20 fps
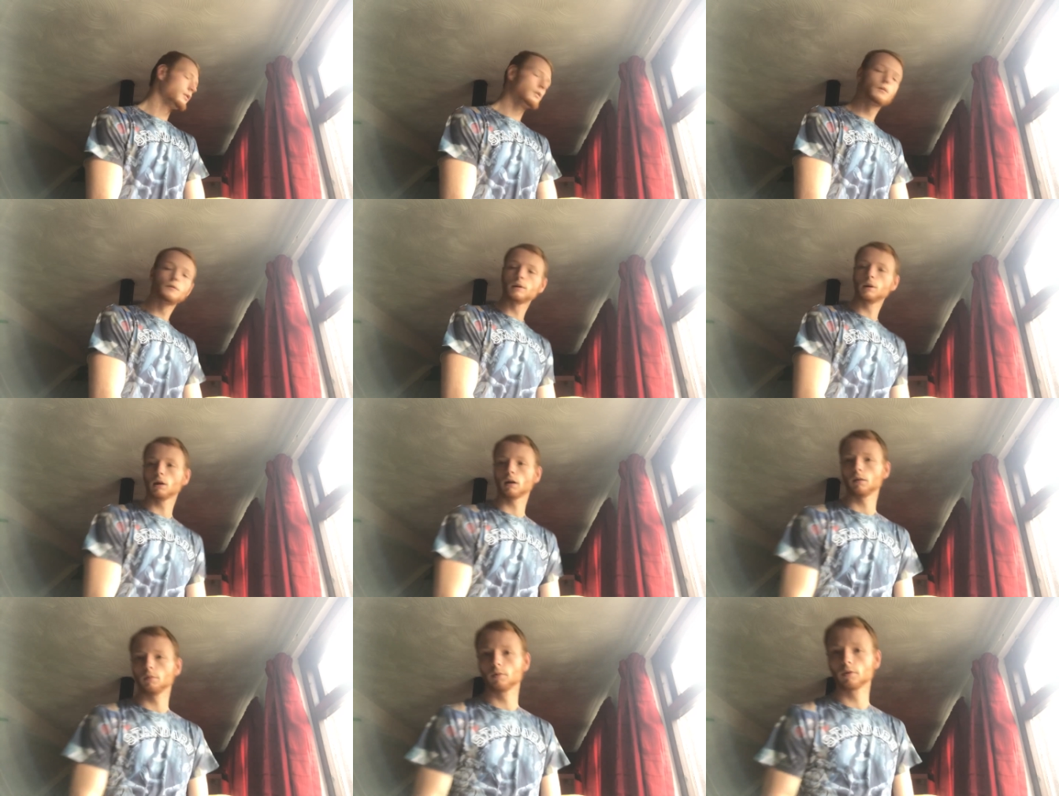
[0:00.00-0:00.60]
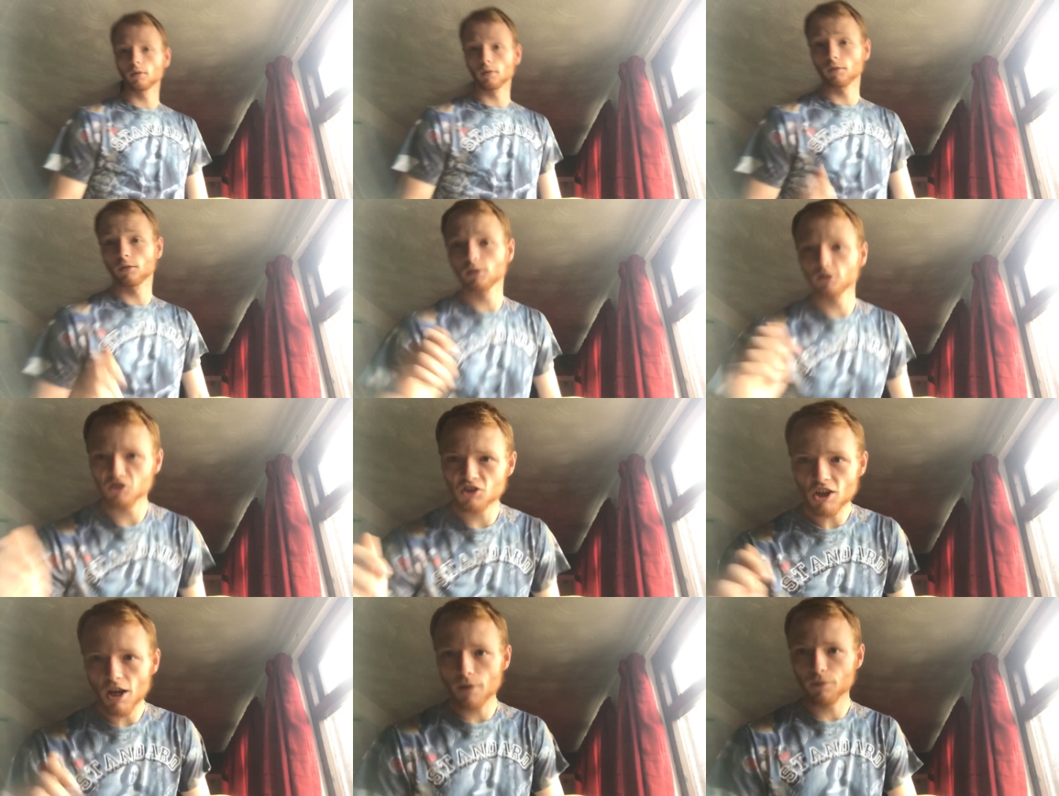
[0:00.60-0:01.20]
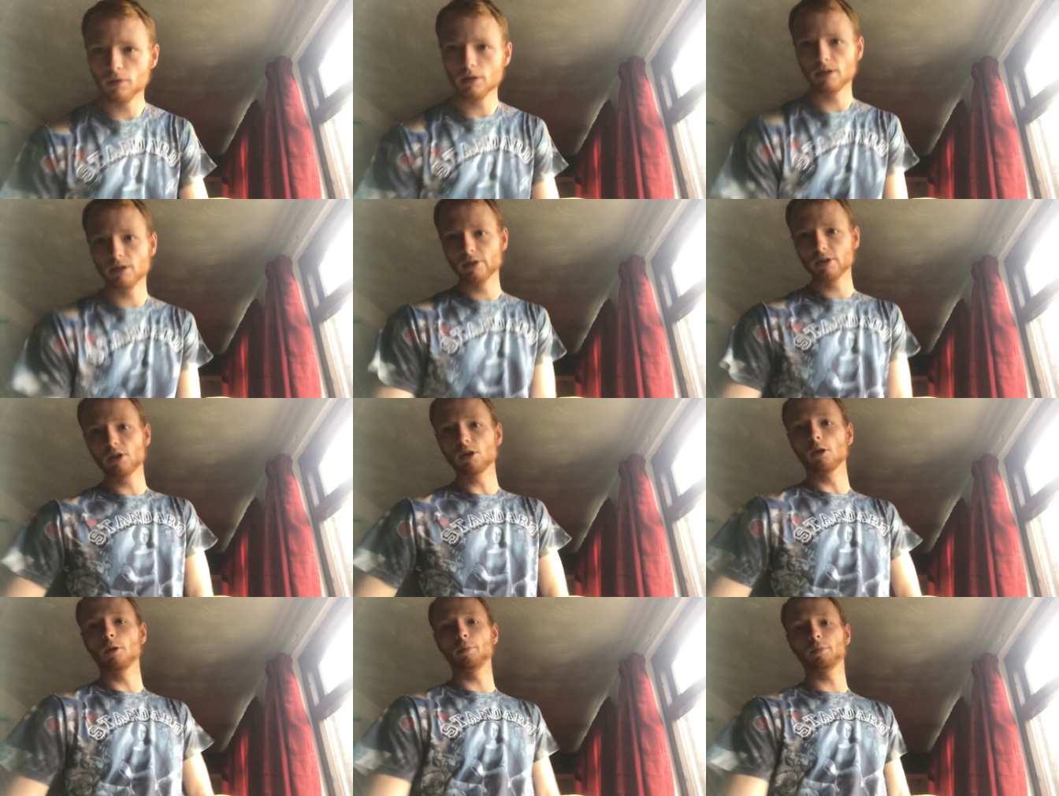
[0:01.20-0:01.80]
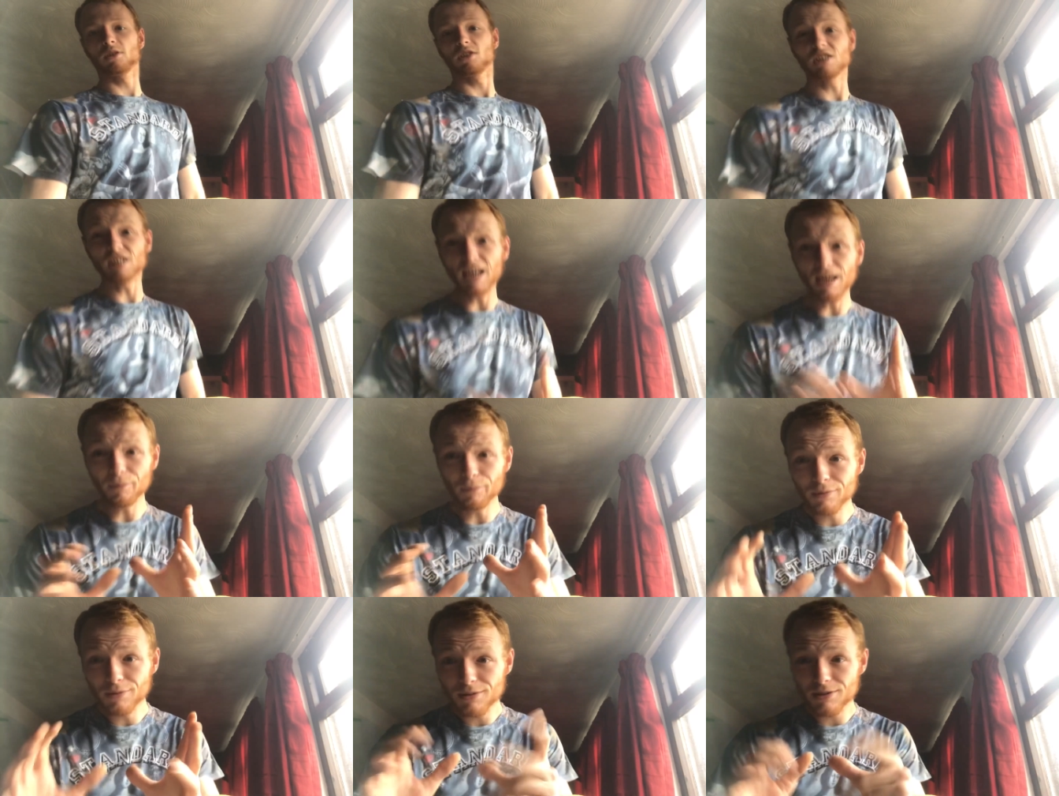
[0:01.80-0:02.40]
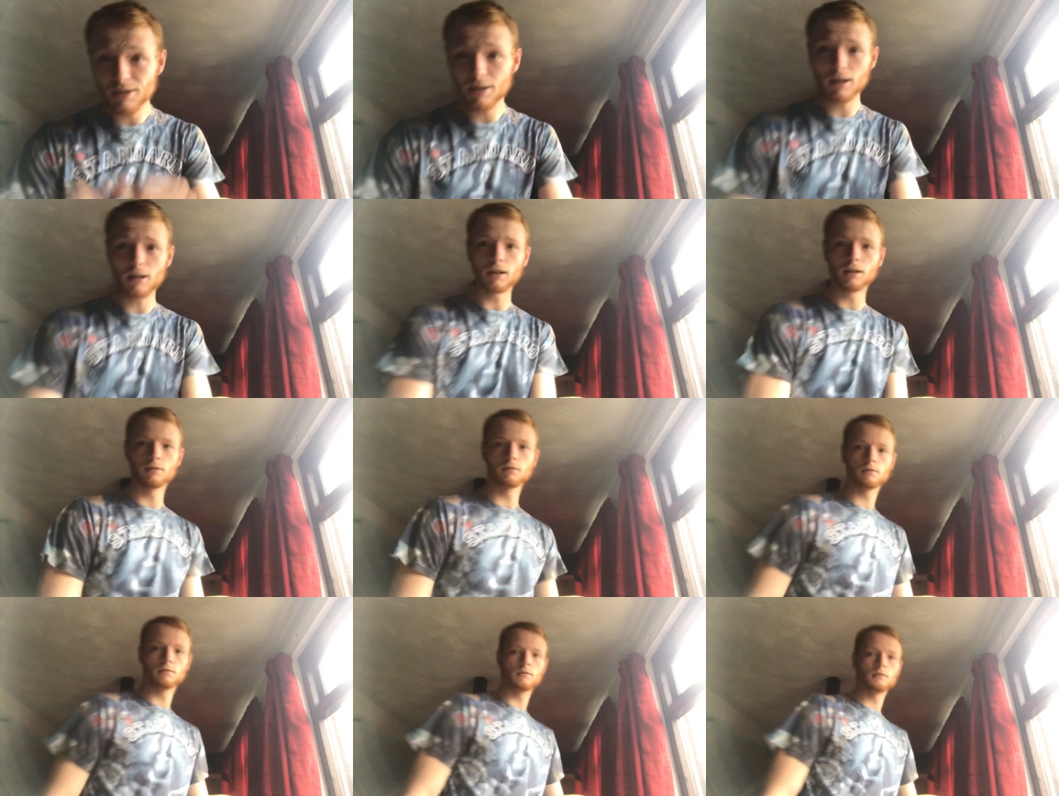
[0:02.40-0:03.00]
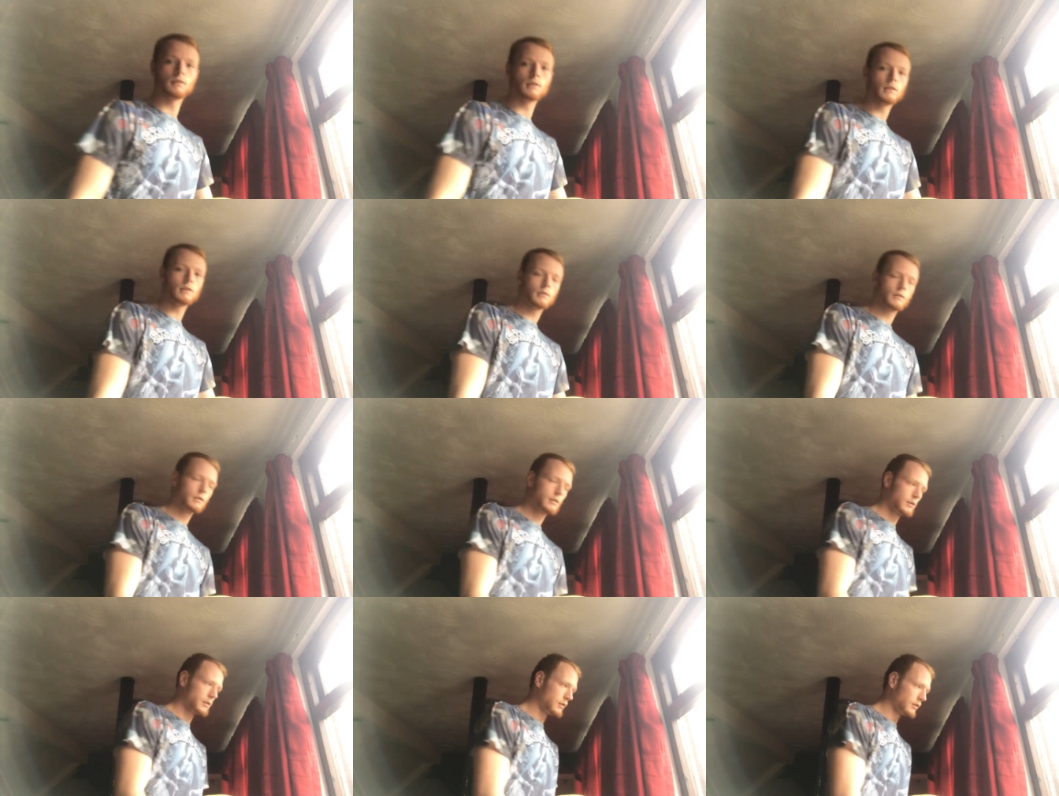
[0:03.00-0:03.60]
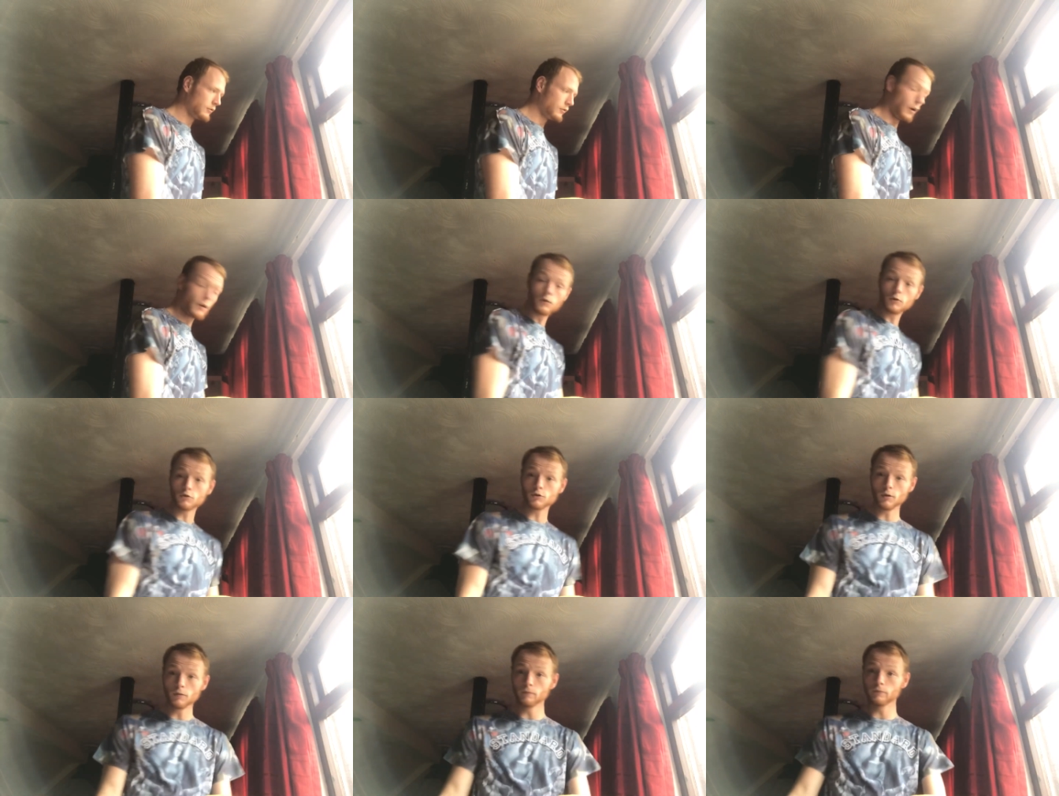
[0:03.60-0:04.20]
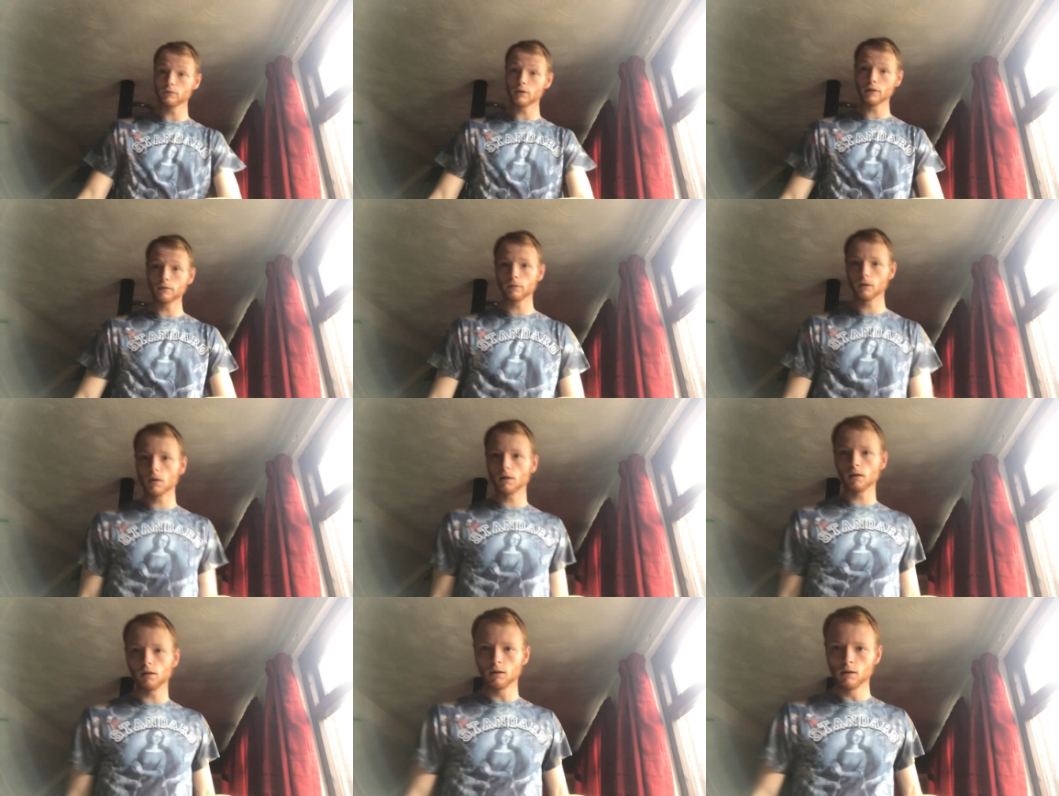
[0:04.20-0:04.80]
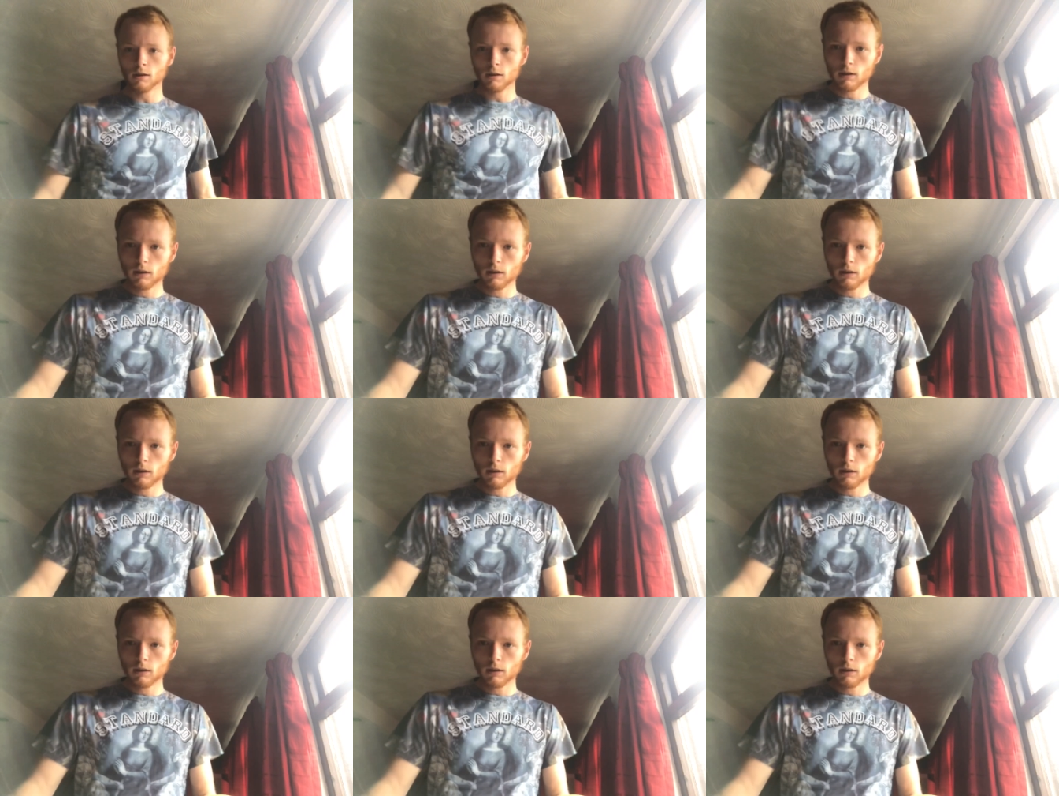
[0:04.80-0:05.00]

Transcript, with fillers: The other day I was on 70 subs. 70! 150!